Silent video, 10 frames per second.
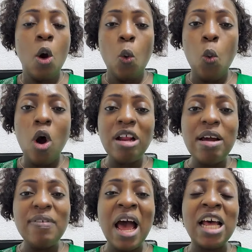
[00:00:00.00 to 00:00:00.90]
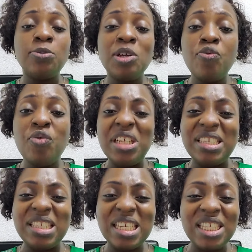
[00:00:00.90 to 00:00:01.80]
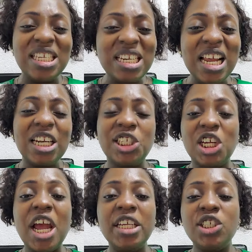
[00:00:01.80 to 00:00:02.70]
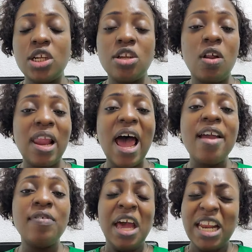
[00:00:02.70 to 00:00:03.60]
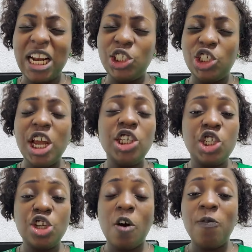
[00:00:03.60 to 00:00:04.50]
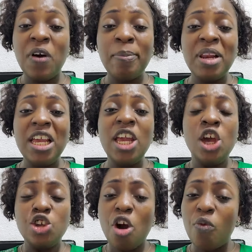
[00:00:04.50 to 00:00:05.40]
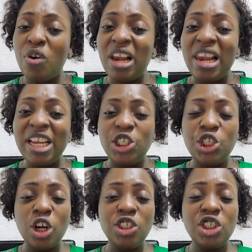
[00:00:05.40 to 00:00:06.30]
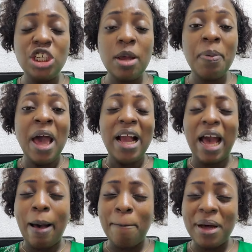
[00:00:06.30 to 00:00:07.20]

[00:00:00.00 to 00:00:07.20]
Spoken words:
Whatever has been resisting that change in your life, that change in your family, your relationship, let